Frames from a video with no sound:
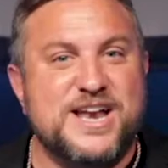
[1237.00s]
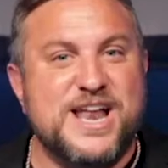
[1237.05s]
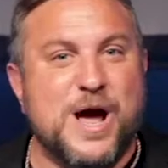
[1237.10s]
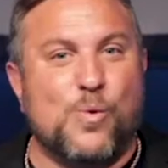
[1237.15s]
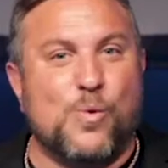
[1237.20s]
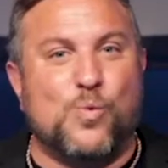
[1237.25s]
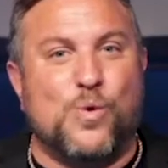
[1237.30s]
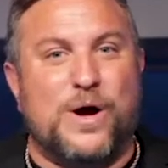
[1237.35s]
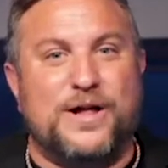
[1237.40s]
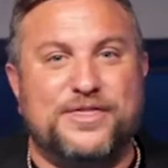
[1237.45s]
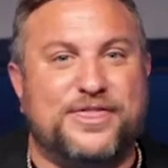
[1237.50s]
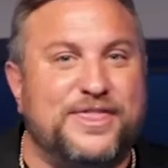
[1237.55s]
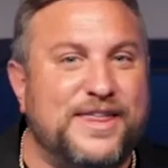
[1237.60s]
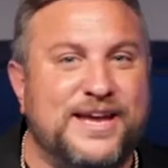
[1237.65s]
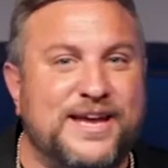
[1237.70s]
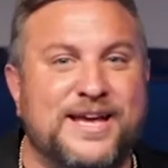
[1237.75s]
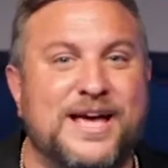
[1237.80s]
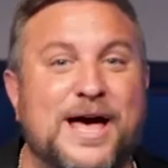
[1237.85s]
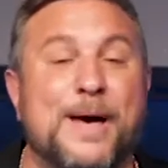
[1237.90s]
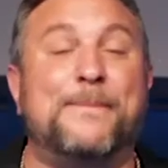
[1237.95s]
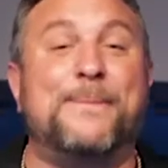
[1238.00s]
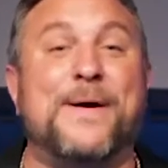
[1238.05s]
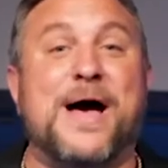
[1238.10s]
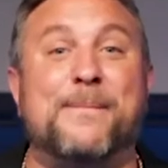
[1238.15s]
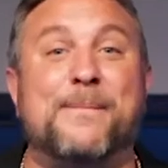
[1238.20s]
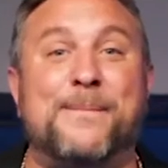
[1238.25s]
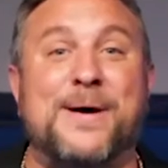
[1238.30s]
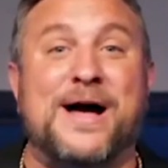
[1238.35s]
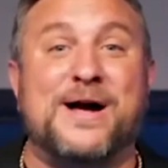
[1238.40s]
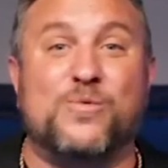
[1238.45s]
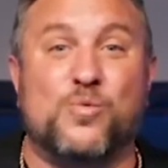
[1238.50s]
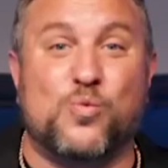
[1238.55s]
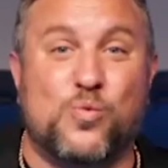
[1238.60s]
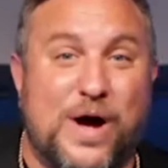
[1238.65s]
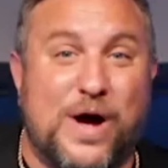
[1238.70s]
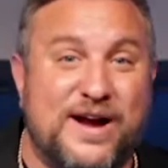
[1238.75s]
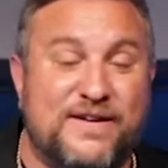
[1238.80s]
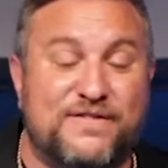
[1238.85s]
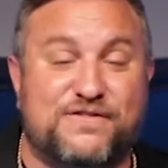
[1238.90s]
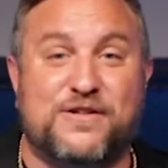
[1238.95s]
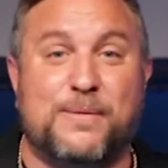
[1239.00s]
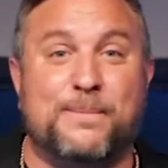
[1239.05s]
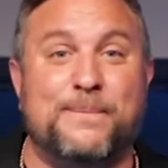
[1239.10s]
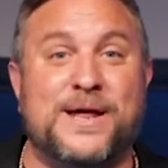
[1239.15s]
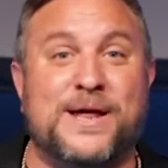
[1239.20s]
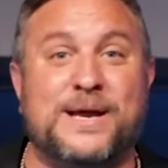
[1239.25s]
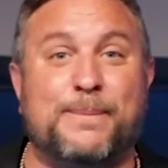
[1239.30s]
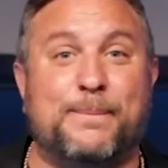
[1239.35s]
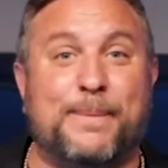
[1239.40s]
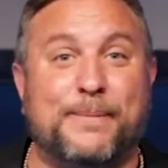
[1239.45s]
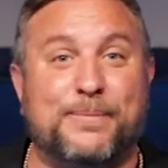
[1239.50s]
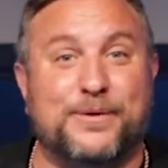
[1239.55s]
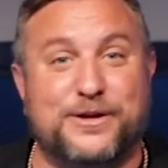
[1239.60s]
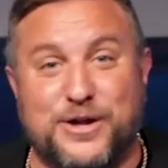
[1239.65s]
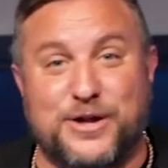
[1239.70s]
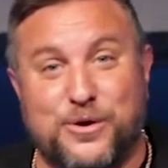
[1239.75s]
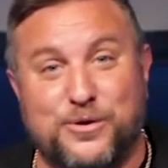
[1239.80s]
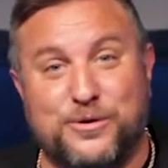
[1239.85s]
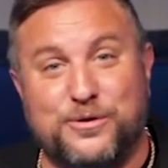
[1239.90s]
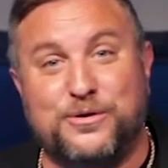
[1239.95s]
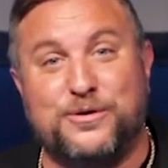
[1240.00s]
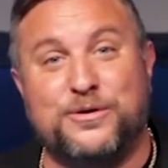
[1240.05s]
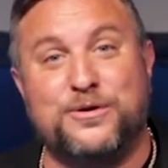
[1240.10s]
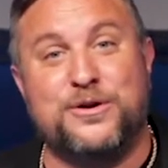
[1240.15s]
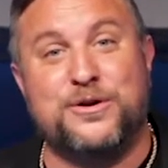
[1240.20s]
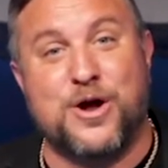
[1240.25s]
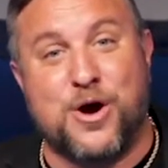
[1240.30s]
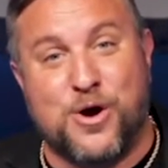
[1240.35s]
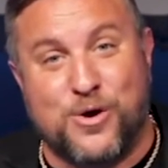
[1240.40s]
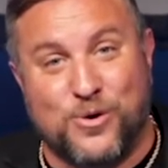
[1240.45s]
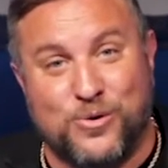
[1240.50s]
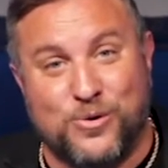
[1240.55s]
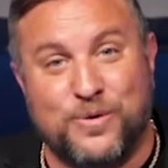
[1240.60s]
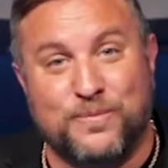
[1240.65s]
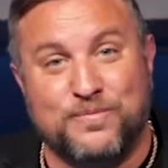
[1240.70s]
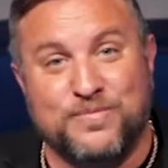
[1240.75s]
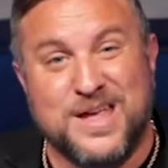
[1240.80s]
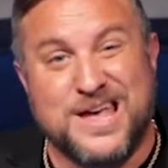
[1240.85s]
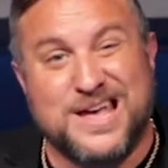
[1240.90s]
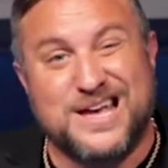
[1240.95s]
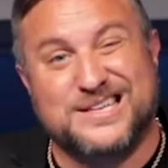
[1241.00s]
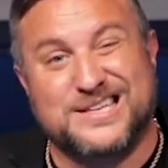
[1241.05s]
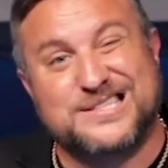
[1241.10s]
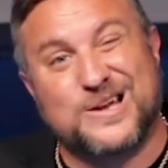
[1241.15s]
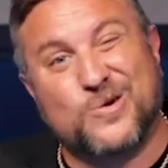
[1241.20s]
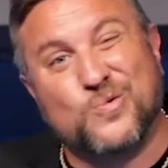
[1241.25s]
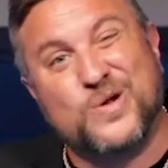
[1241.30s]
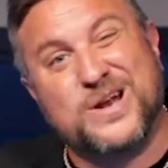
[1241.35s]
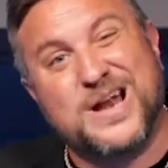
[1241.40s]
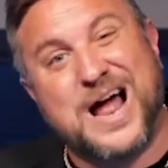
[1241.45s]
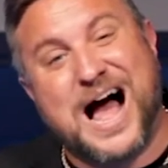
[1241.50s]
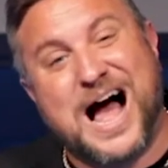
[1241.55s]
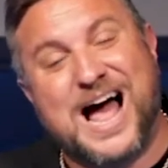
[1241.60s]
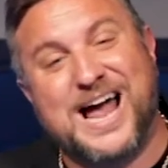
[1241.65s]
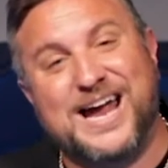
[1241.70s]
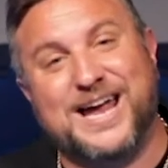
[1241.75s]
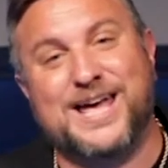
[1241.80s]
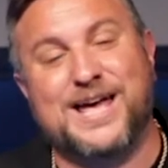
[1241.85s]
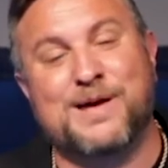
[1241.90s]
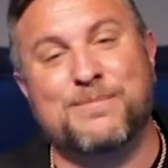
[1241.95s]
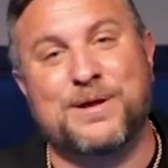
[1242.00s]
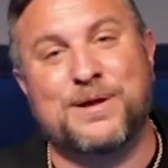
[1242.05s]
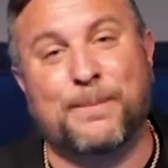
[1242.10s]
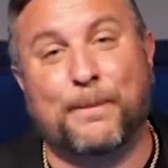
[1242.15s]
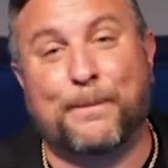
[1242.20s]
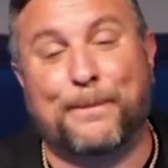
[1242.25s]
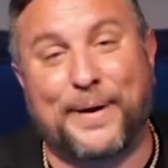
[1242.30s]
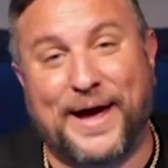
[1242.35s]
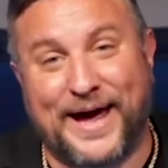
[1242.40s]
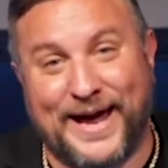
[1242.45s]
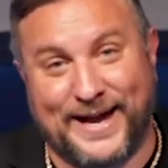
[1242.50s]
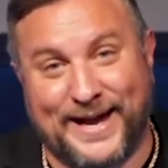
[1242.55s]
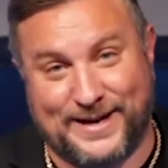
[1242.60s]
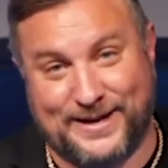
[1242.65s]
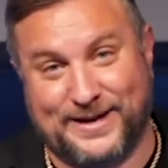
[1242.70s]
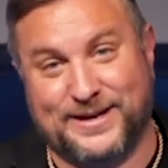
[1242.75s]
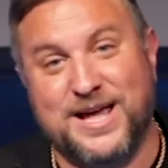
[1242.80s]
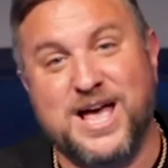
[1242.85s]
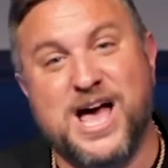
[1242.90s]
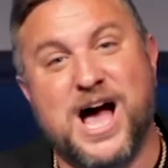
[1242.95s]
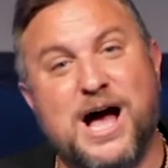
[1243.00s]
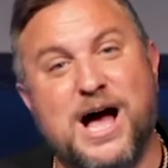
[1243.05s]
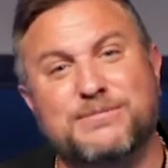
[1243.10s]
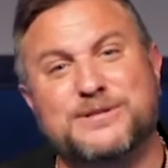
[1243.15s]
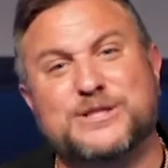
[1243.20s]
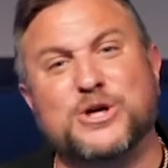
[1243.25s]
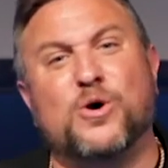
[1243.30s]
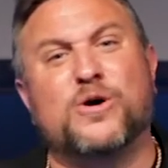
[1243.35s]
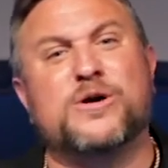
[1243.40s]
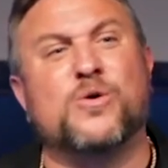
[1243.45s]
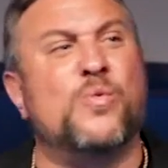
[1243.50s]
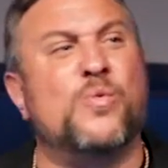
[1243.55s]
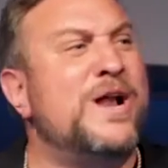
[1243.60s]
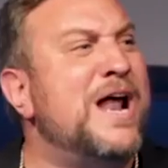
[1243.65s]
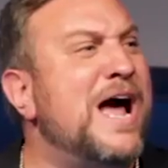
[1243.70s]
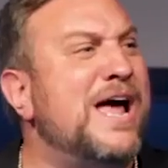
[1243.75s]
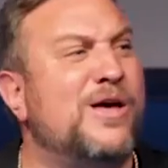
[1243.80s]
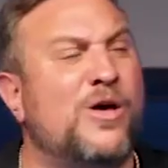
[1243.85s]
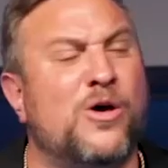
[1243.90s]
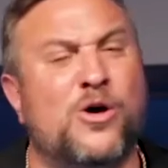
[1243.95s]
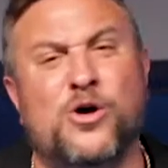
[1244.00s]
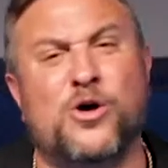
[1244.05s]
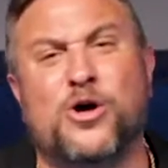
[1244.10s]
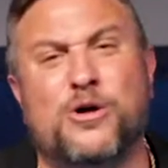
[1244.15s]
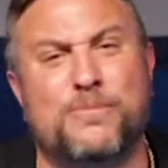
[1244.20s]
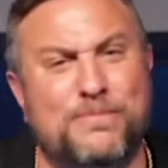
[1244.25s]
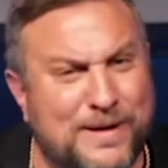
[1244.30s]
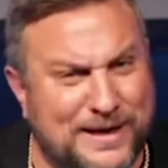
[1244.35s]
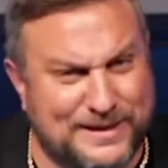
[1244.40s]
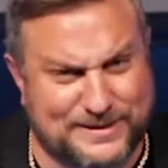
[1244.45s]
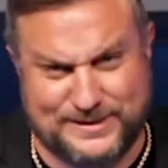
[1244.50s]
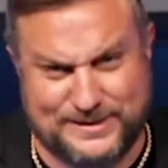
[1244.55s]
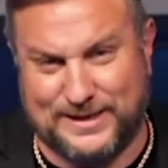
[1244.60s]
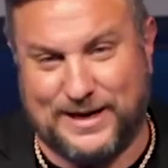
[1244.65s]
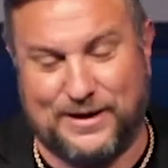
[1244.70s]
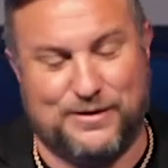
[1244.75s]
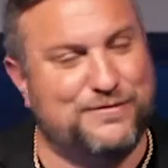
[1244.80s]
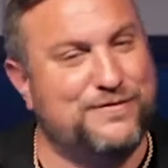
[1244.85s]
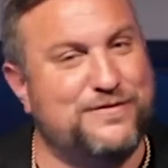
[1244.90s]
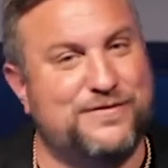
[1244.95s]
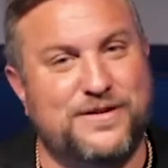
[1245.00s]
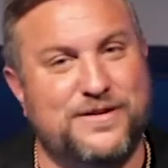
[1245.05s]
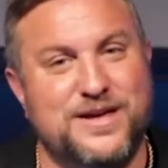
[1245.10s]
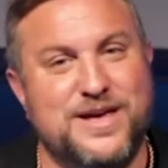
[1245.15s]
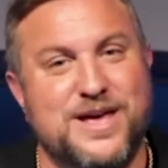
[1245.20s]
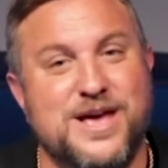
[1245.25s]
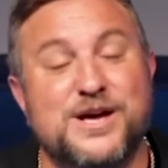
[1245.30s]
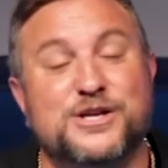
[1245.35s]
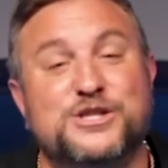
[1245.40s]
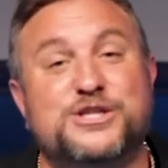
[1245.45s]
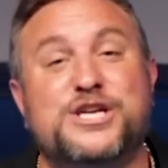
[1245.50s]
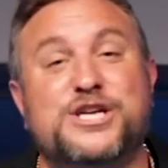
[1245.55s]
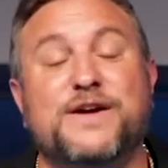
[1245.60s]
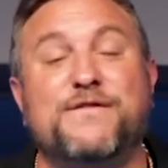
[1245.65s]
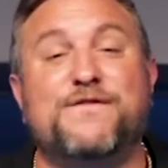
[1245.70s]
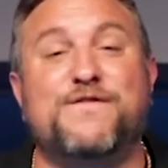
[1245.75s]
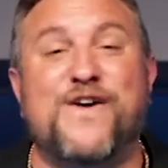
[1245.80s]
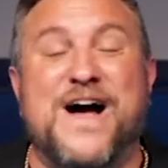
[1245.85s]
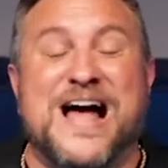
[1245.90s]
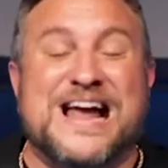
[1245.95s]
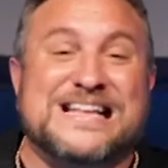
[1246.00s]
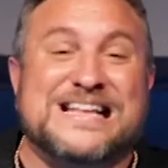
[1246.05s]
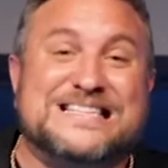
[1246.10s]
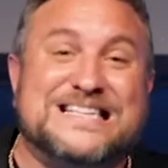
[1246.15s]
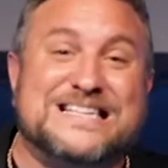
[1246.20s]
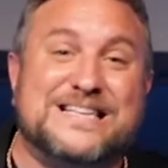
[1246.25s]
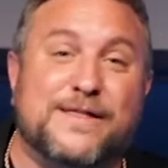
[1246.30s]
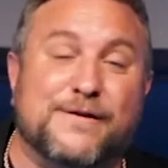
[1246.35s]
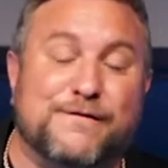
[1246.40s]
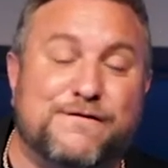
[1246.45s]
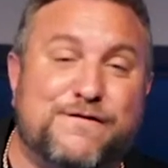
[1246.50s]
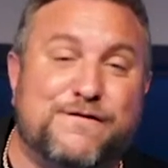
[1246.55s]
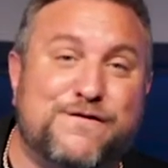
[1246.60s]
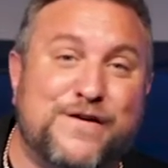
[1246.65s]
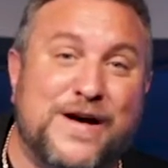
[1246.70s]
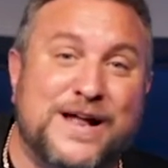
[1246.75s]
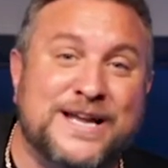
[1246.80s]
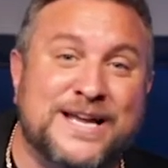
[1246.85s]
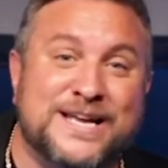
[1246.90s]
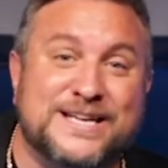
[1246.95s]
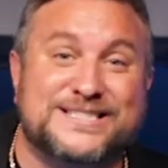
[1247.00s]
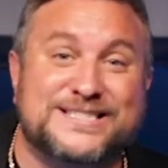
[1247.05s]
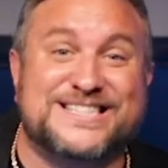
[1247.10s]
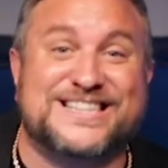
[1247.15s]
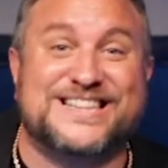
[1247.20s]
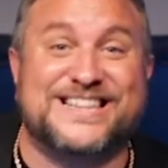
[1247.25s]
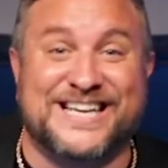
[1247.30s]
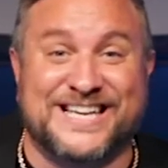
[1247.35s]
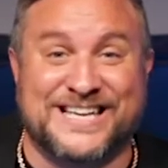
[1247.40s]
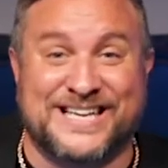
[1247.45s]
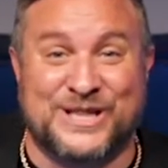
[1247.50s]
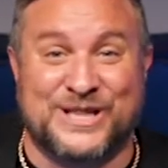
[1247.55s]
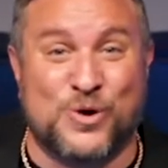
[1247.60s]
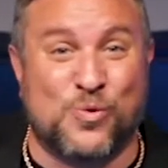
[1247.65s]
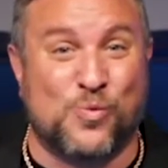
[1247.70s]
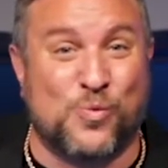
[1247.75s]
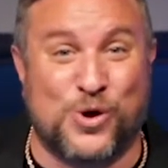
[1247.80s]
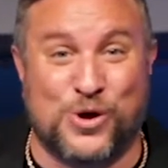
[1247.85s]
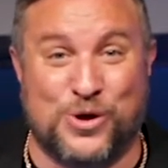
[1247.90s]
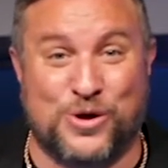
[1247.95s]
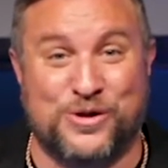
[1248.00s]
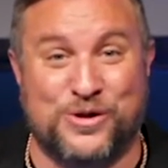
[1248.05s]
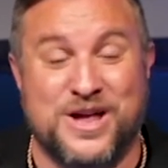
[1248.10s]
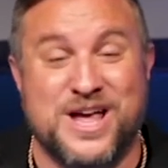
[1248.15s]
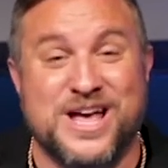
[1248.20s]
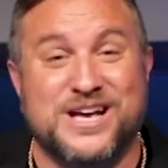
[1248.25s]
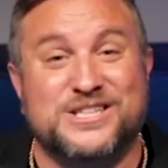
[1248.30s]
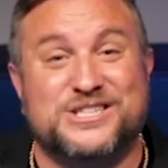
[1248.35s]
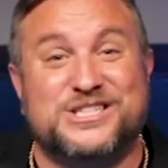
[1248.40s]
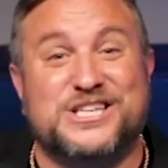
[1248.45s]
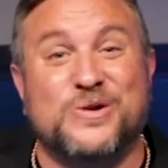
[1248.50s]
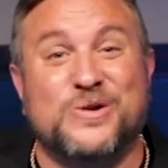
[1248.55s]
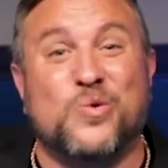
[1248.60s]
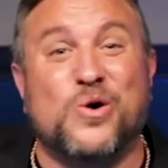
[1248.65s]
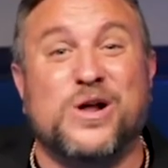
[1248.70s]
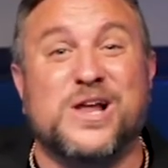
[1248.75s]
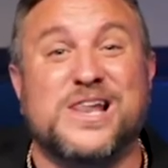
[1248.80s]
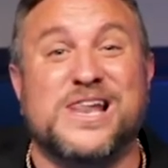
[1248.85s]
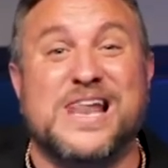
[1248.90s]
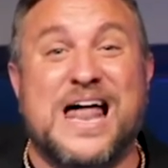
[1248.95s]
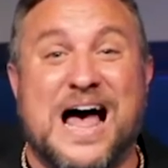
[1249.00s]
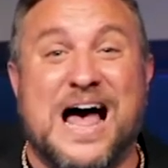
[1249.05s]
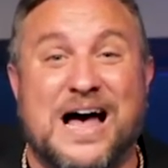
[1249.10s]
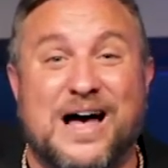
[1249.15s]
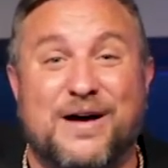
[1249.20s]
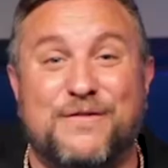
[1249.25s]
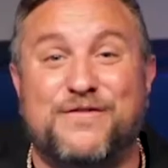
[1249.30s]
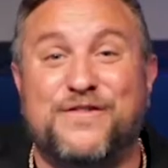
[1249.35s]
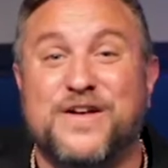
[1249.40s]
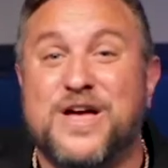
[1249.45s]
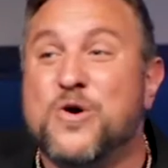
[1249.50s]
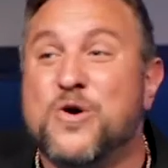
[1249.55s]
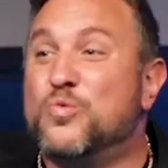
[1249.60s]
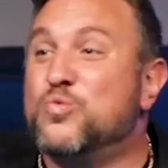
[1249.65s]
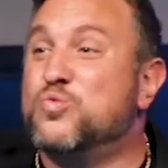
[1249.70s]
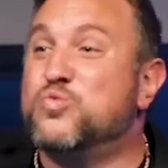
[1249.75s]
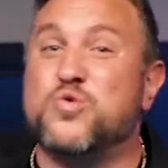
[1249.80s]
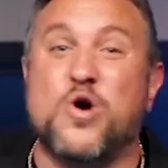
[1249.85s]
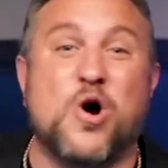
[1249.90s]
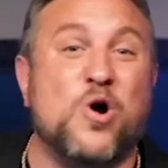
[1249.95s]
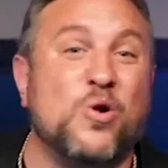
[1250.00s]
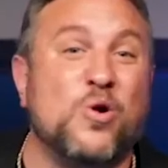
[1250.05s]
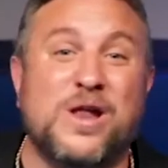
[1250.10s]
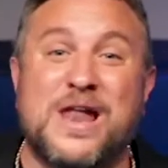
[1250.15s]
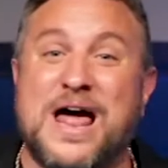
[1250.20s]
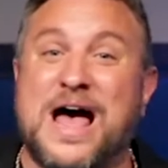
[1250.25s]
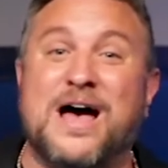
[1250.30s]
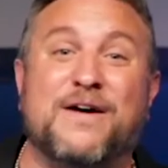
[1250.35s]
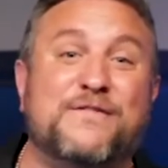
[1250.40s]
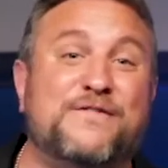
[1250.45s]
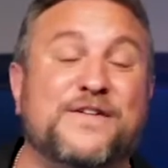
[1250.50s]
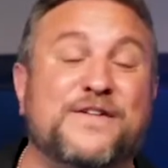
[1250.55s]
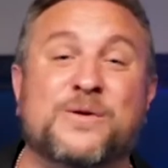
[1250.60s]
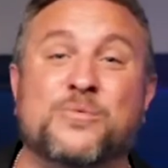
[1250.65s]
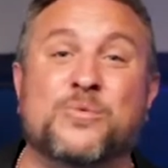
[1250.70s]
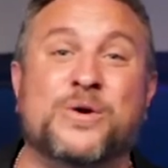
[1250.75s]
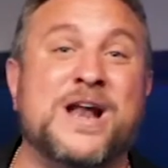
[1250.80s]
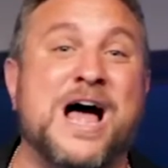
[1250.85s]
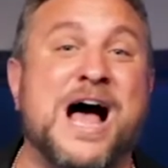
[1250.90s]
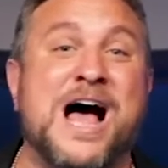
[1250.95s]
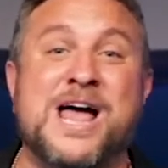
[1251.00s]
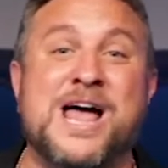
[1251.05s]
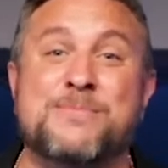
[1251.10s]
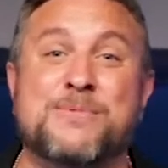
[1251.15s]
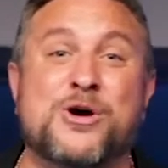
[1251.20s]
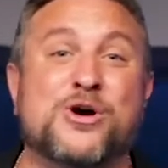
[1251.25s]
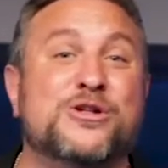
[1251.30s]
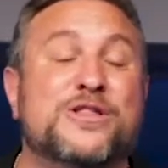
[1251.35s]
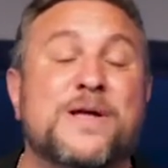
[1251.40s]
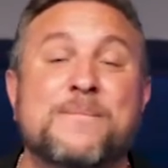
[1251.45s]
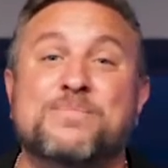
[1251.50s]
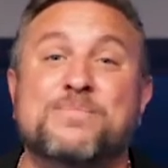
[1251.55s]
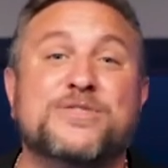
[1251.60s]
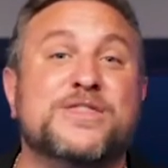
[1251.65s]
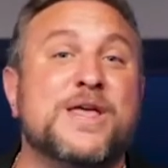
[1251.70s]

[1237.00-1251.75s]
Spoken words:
Now, one thing about my wife that many people don't know is that when I am in pain, I'm talking when I hurt myself, she finds it the funniest thing in the world. She will laugh, roll laughing when I am hurt.